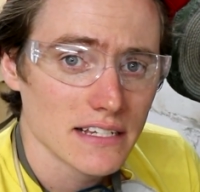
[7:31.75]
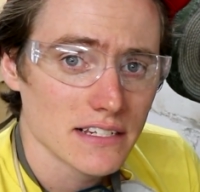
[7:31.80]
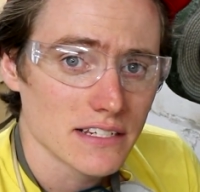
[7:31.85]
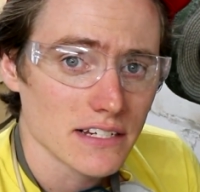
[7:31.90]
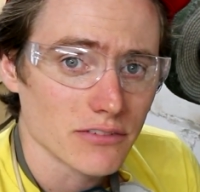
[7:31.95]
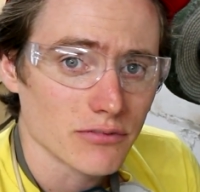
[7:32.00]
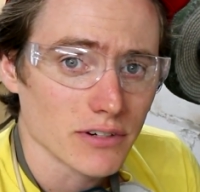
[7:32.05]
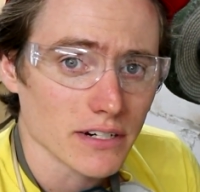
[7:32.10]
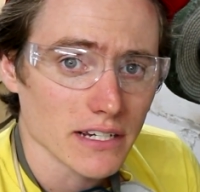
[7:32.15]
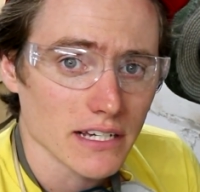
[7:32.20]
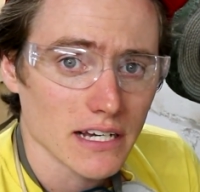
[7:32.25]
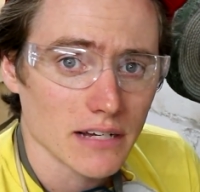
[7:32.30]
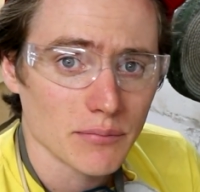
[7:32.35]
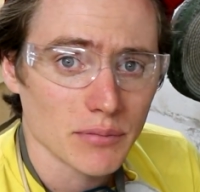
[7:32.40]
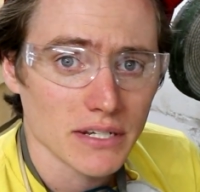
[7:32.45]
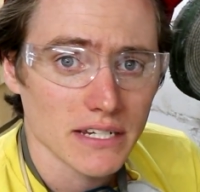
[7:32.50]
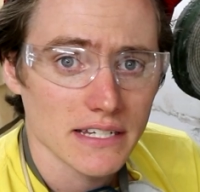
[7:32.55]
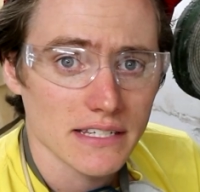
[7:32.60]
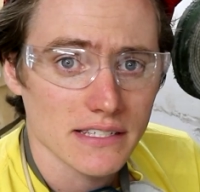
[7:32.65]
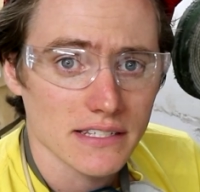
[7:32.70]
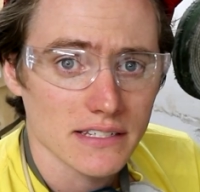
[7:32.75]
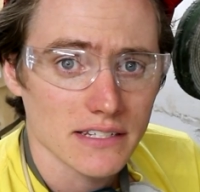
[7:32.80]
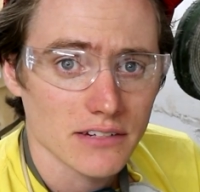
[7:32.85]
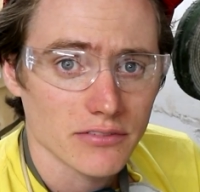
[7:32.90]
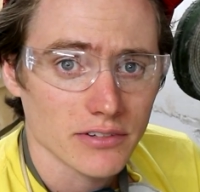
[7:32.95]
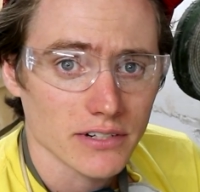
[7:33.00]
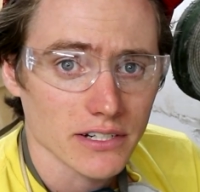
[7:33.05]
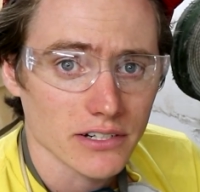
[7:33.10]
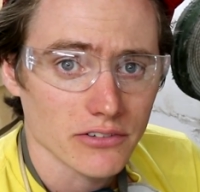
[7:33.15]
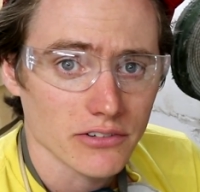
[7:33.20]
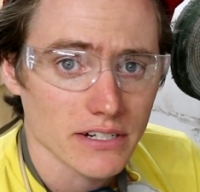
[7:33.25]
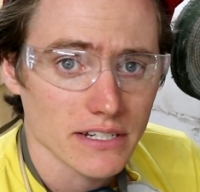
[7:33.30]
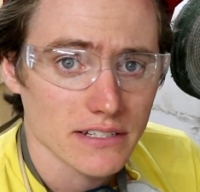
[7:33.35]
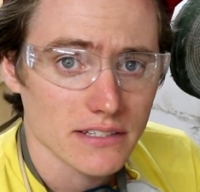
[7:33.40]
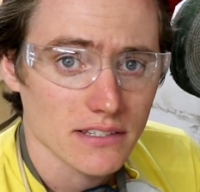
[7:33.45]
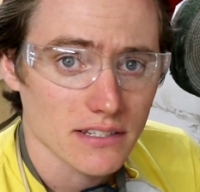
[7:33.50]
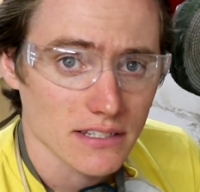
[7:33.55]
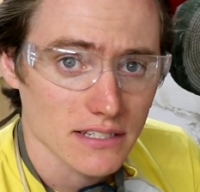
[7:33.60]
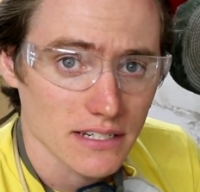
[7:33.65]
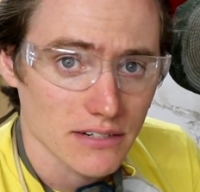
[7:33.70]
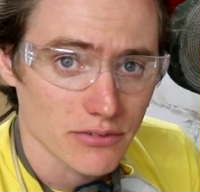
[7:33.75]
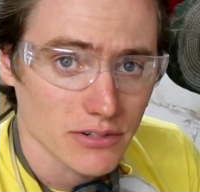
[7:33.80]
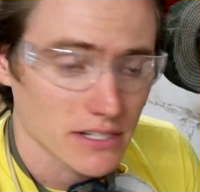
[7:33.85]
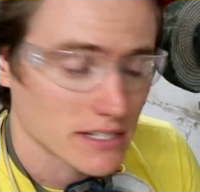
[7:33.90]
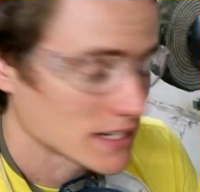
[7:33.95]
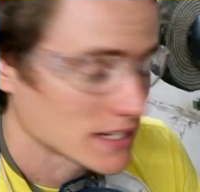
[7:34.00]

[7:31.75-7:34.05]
different companies and different grits and different